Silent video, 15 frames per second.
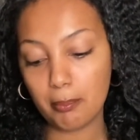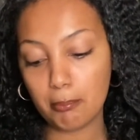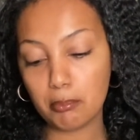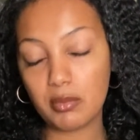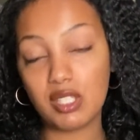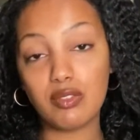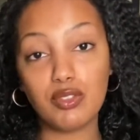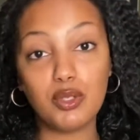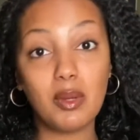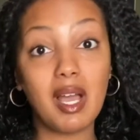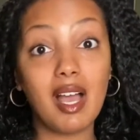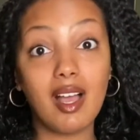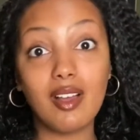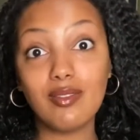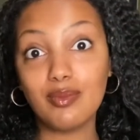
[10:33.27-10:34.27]
If you
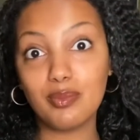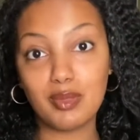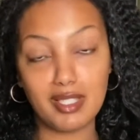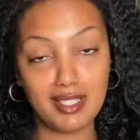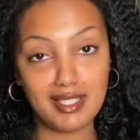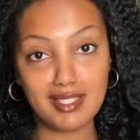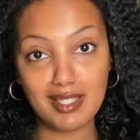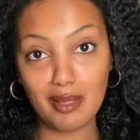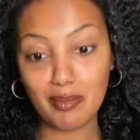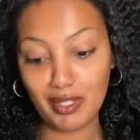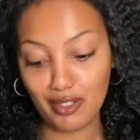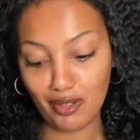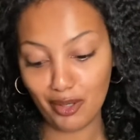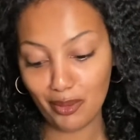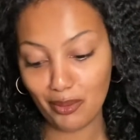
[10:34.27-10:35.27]
have, please let me
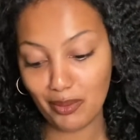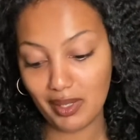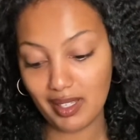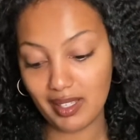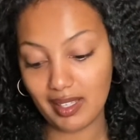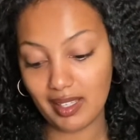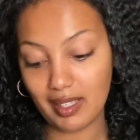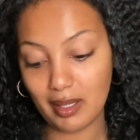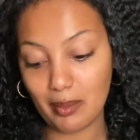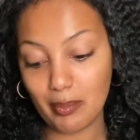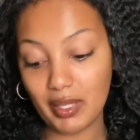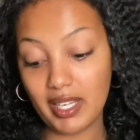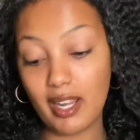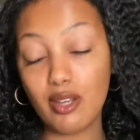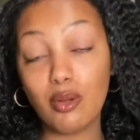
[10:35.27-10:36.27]
know. But
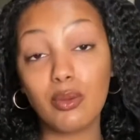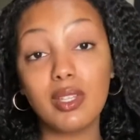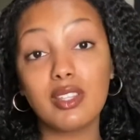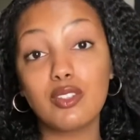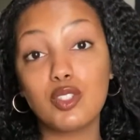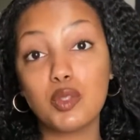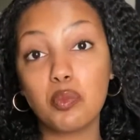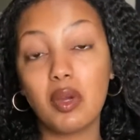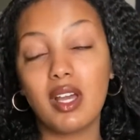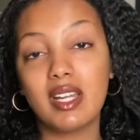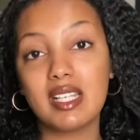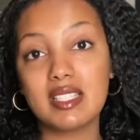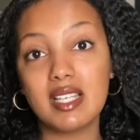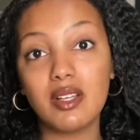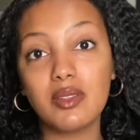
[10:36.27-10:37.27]
I know that there's
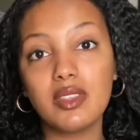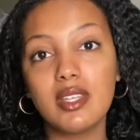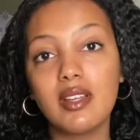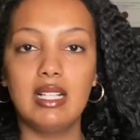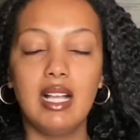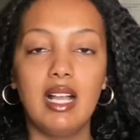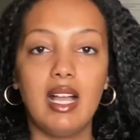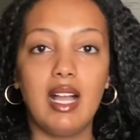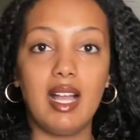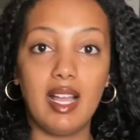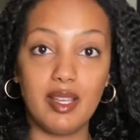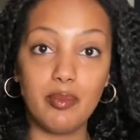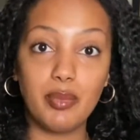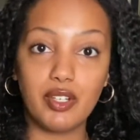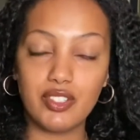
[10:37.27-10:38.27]
products out there. I
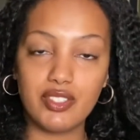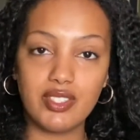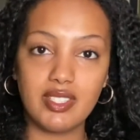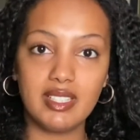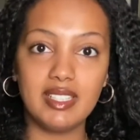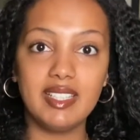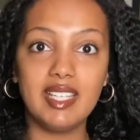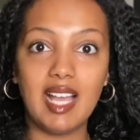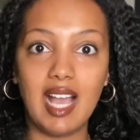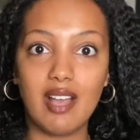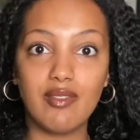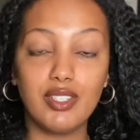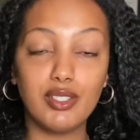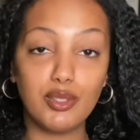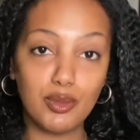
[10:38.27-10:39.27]
personally
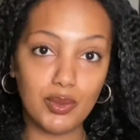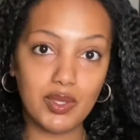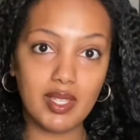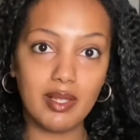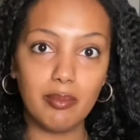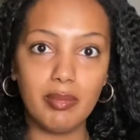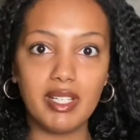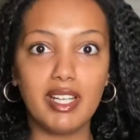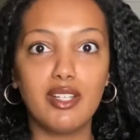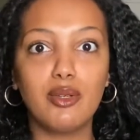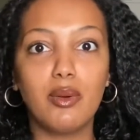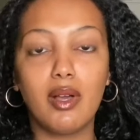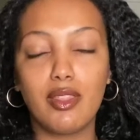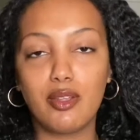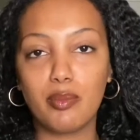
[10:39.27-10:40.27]
haven't used them, but I know
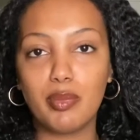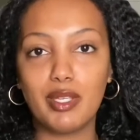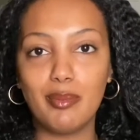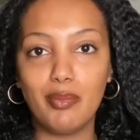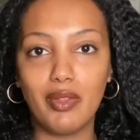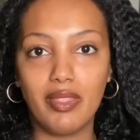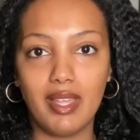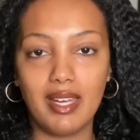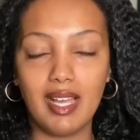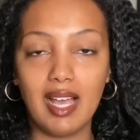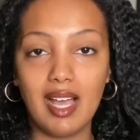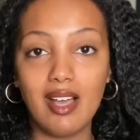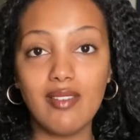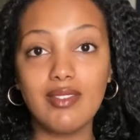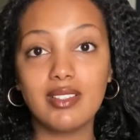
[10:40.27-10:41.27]
other people that
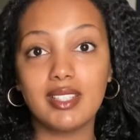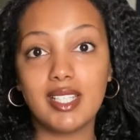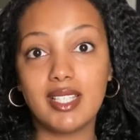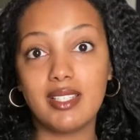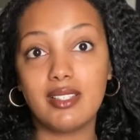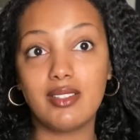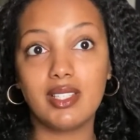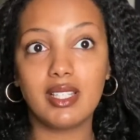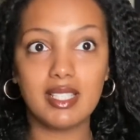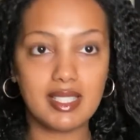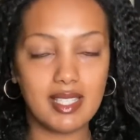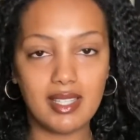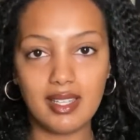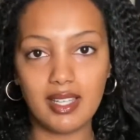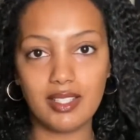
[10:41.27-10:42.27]
have, and they say
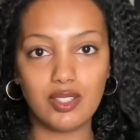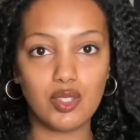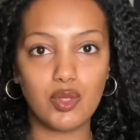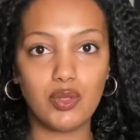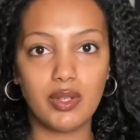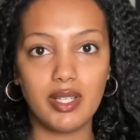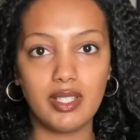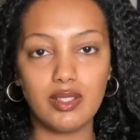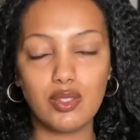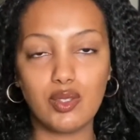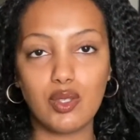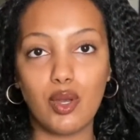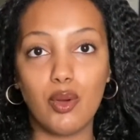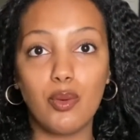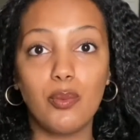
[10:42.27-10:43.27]
that it's great.
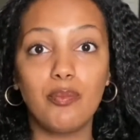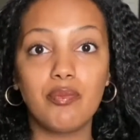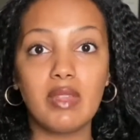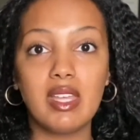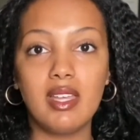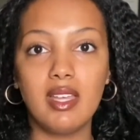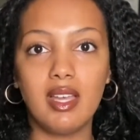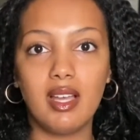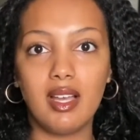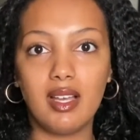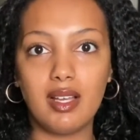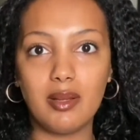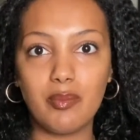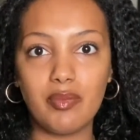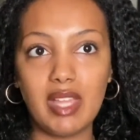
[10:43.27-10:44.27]
So
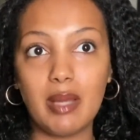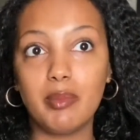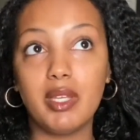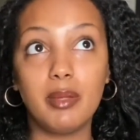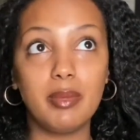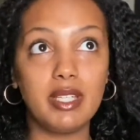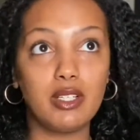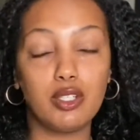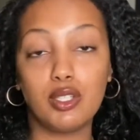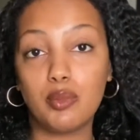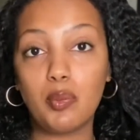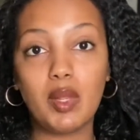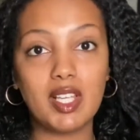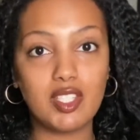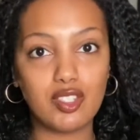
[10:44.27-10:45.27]
that may be a good
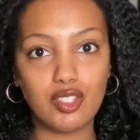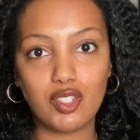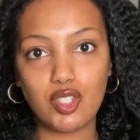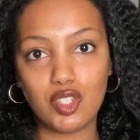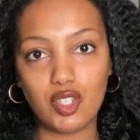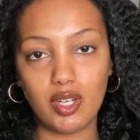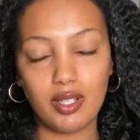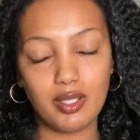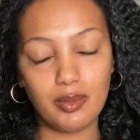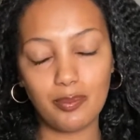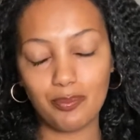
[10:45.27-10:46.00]
place to start.